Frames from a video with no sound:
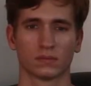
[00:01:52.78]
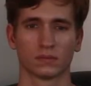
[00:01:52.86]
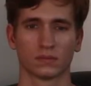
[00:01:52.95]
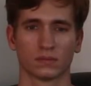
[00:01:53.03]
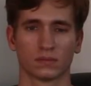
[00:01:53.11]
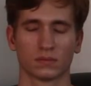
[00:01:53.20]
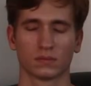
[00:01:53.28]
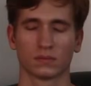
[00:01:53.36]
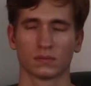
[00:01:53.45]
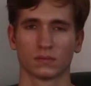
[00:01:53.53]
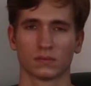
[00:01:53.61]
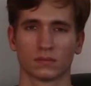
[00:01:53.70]

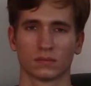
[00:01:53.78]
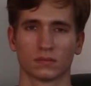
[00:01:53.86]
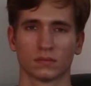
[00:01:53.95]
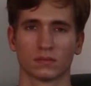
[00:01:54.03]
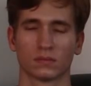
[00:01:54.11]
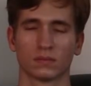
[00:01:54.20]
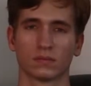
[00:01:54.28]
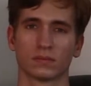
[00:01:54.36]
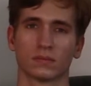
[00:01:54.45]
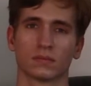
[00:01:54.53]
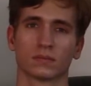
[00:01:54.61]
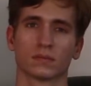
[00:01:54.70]

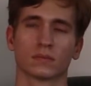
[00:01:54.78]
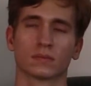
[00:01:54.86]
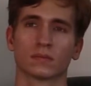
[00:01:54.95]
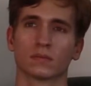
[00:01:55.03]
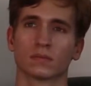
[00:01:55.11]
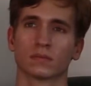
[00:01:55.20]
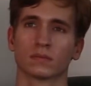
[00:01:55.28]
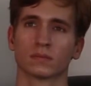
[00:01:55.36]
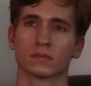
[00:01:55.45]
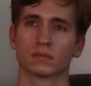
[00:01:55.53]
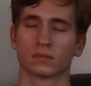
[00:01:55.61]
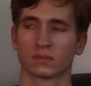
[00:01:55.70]

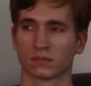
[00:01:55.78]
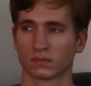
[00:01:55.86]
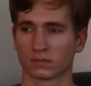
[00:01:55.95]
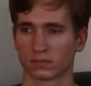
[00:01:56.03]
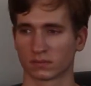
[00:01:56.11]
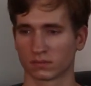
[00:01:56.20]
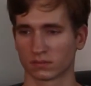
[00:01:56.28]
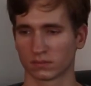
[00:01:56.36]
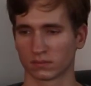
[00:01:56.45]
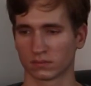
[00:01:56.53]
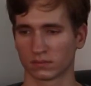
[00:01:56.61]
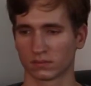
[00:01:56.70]

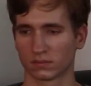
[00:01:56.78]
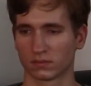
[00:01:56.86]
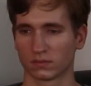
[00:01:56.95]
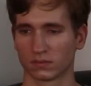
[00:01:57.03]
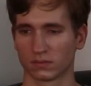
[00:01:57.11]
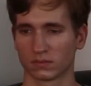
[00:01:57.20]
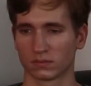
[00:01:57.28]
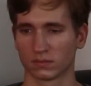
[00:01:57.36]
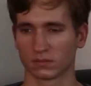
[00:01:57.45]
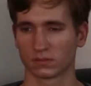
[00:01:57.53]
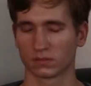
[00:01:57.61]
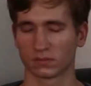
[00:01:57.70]

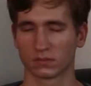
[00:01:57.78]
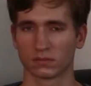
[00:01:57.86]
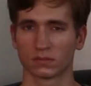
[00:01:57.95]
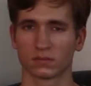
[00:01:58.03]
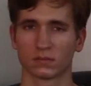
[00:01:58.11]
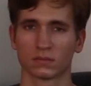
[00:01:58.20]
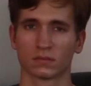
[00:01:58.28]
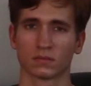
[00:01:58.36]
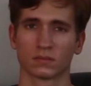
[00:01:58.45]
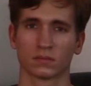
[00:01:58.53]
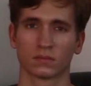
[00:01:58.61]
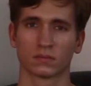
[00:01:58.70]

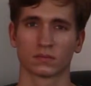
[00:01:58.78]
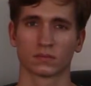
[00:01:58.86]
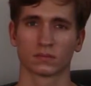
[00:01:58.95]
(not speaking)